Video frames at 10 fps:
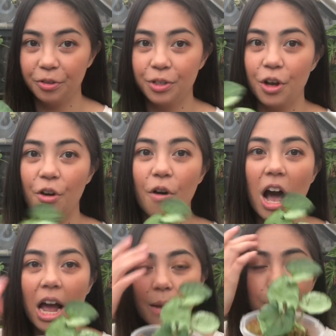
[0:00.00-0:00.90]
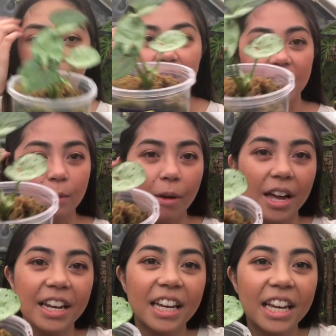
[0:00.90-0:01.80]
So I bought this
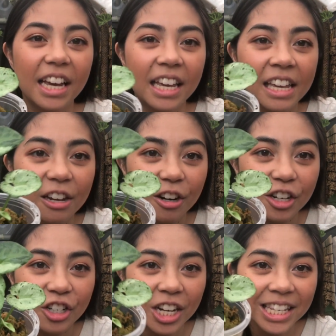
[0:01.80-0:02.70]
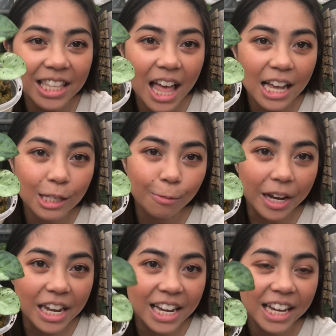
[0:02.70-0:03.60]
one here just last
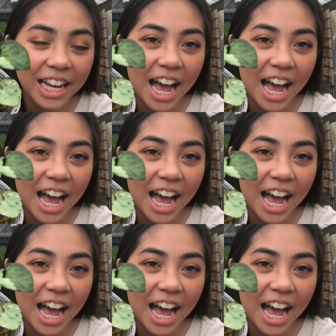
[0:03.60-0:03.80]
week,